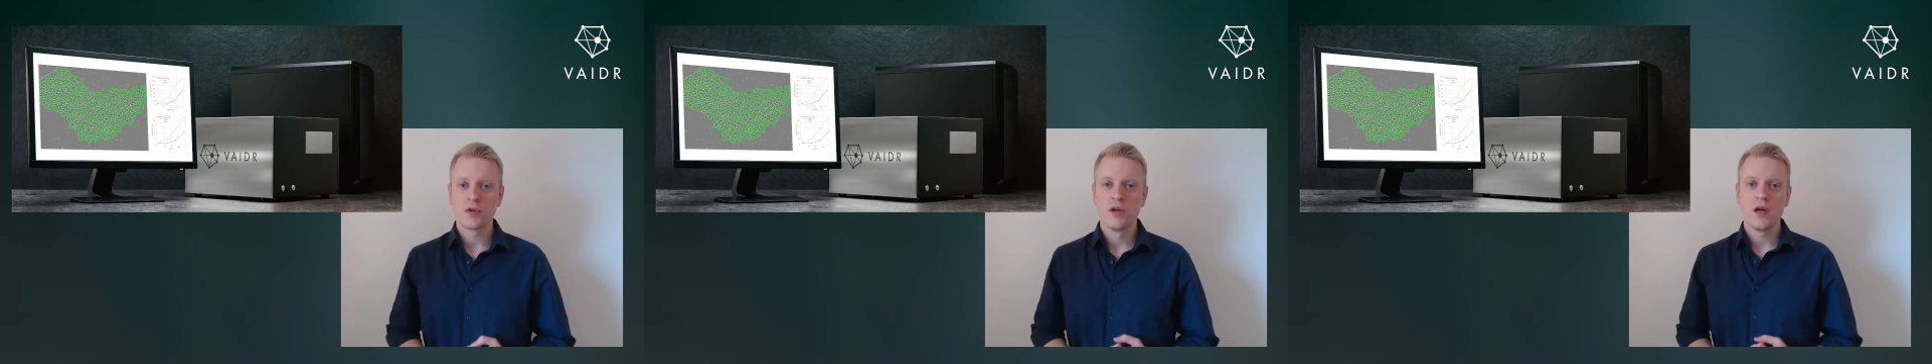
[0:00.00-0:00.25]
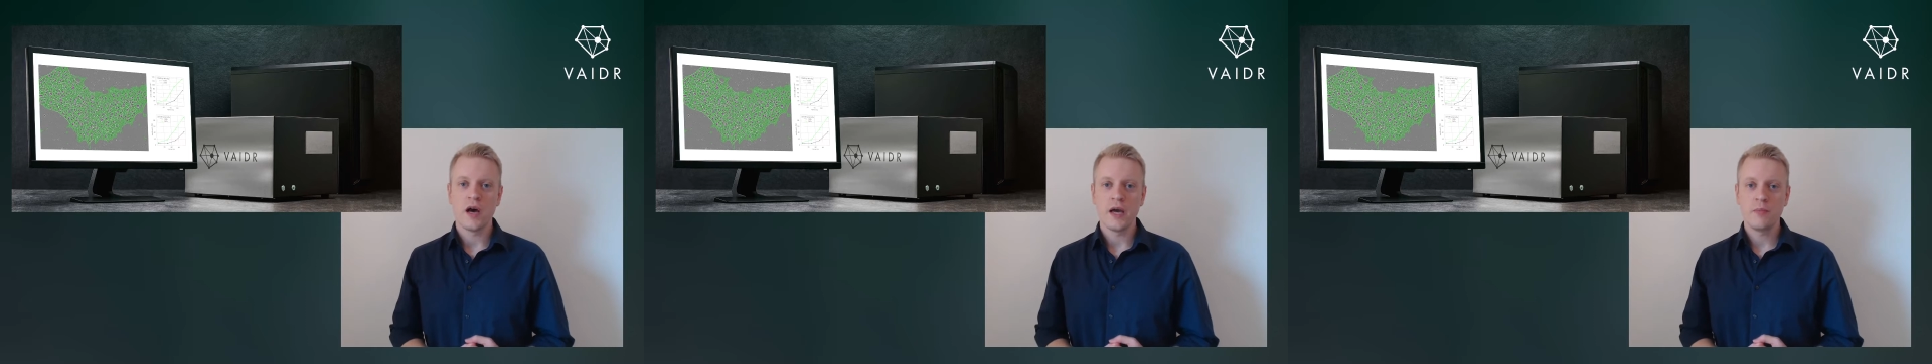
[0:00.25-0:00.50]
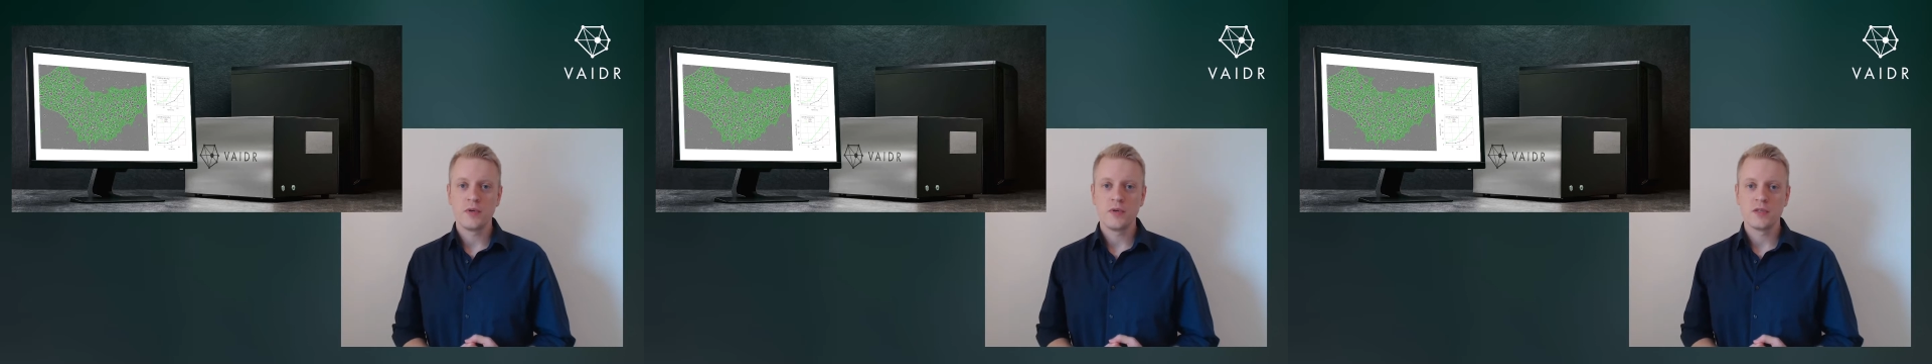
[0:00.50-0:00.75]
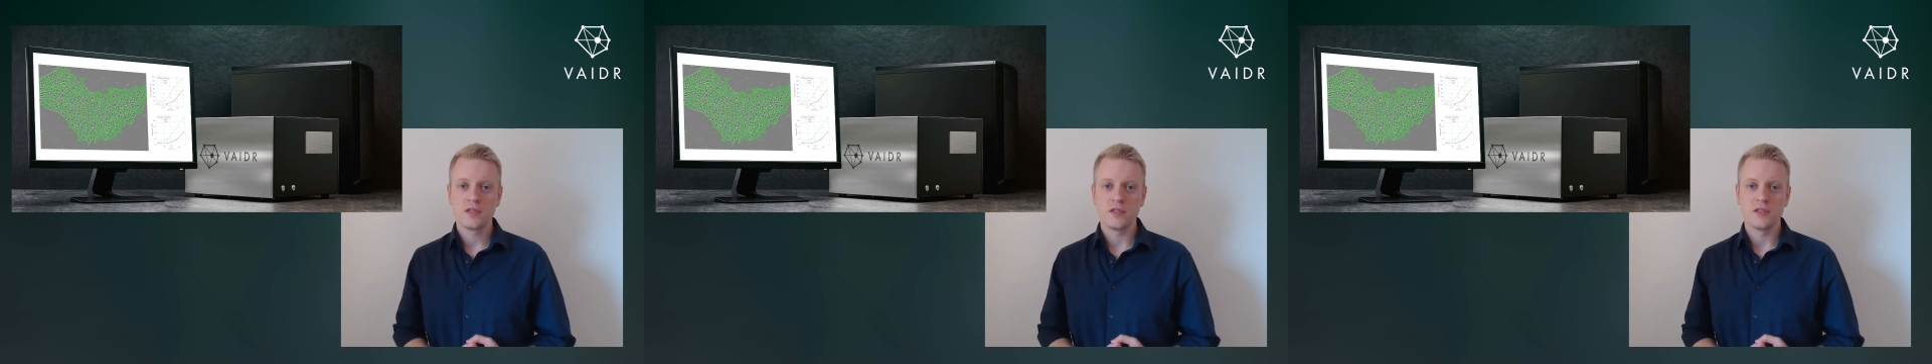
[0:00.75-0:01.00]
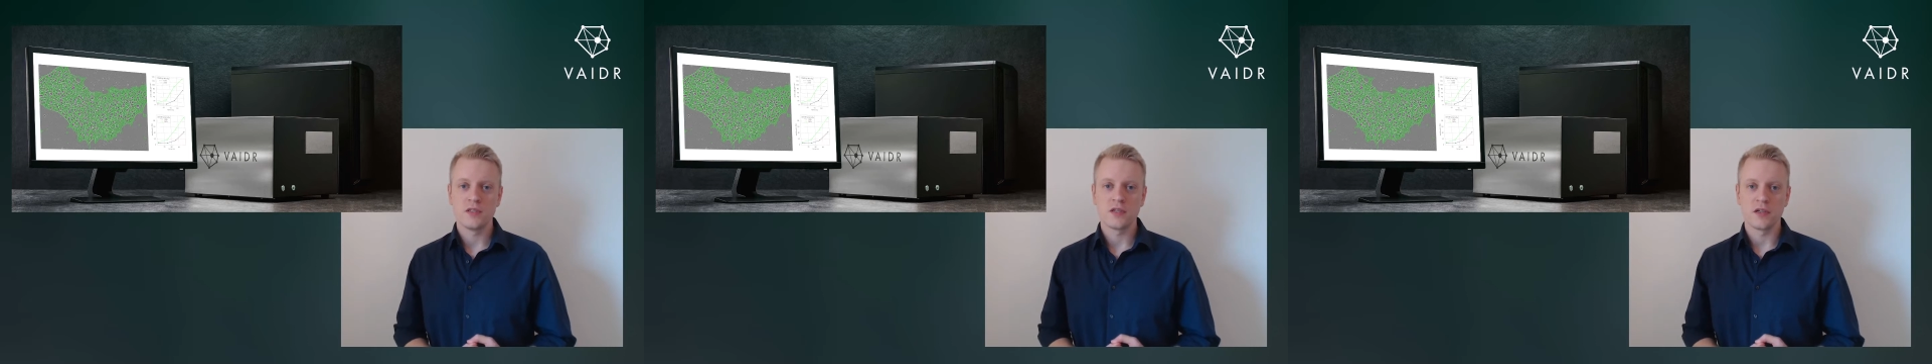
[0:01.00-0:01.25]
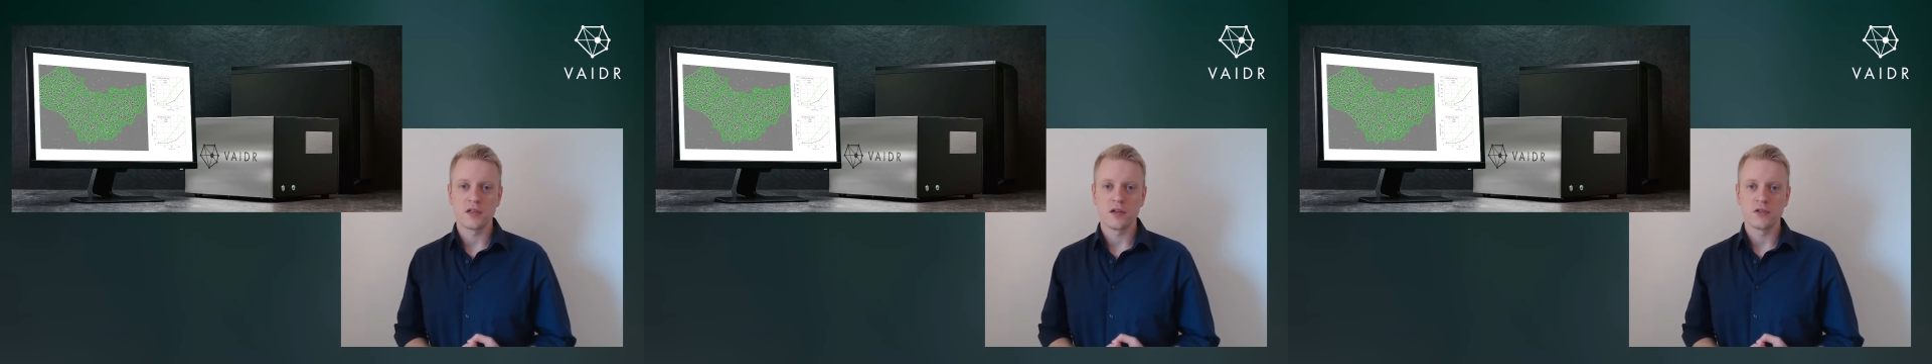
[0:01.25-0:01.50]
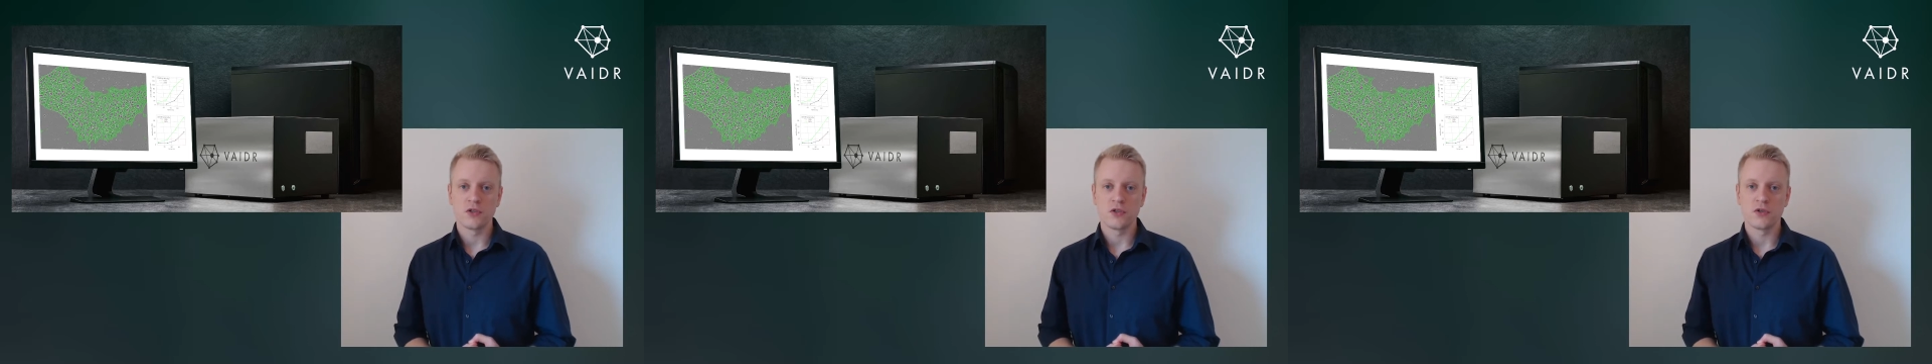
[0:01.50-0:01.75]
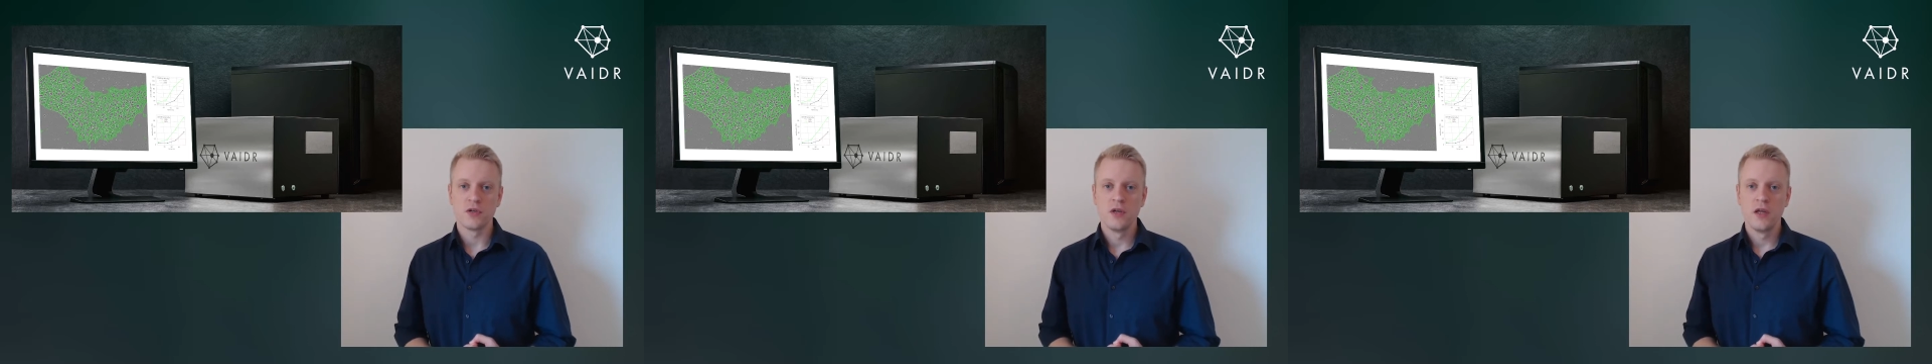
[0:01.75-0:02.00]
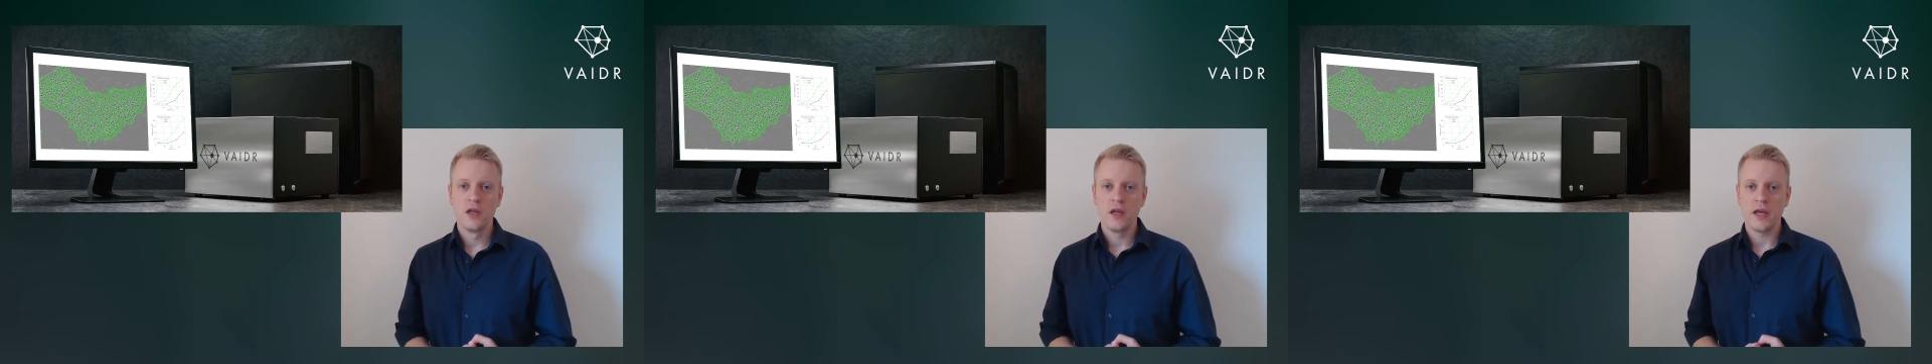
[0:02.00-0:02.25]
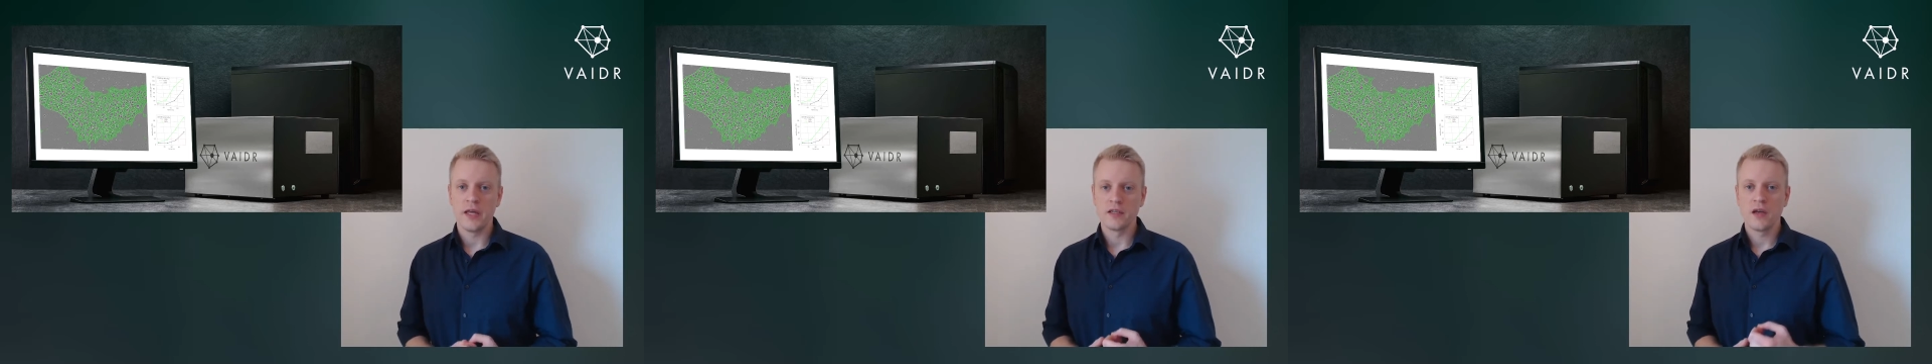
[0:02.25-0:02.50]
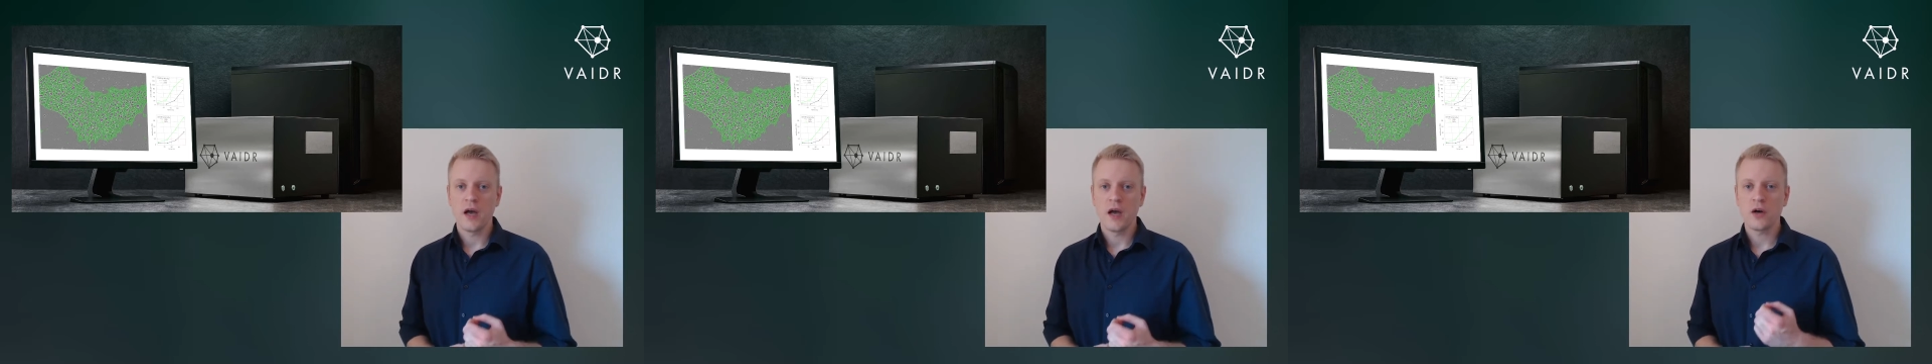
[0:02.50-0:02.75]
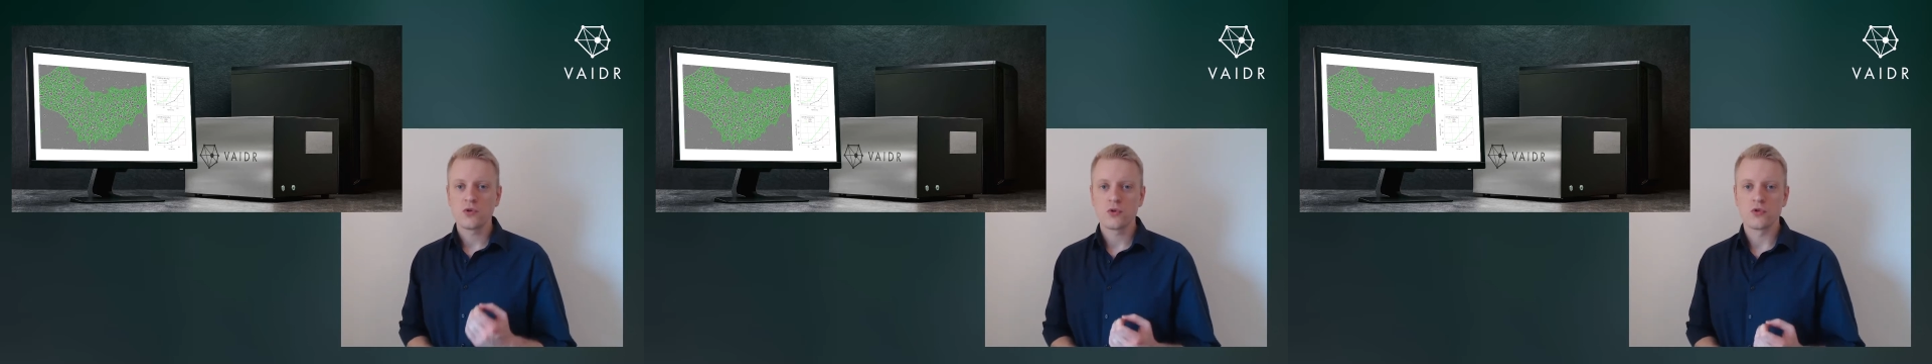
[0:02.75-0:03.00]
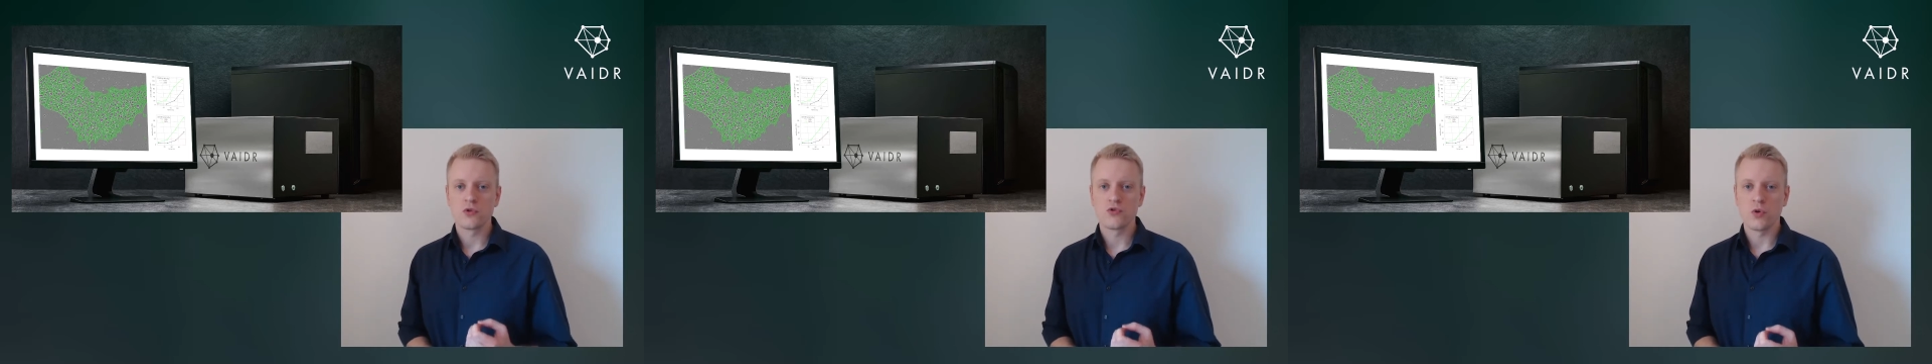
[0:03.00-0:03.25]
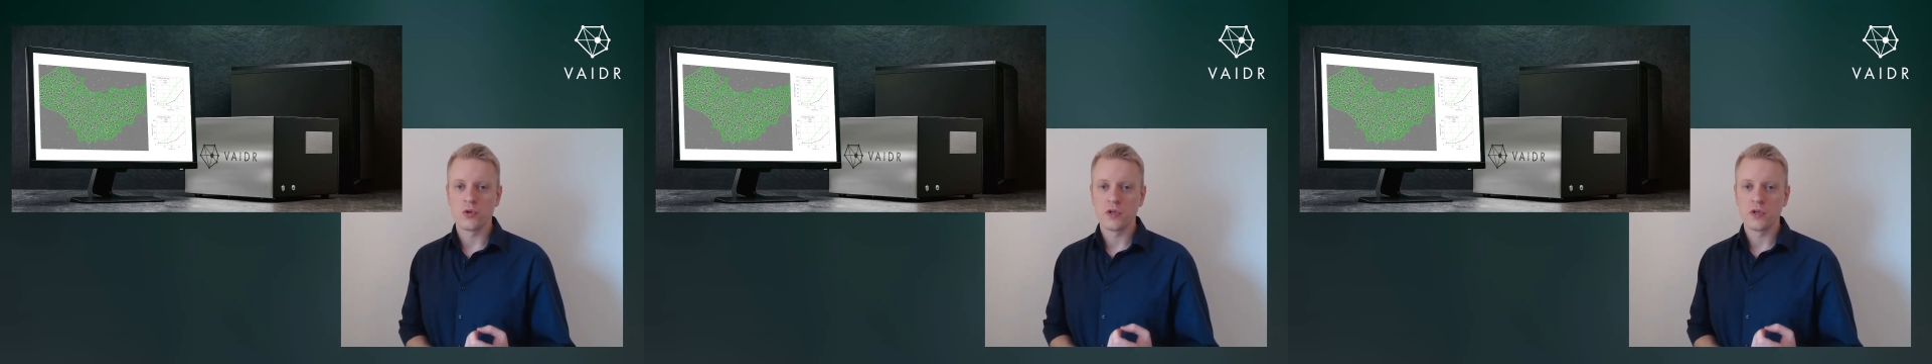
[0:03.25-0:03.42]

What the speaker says: iPSC cell culture and how to control it,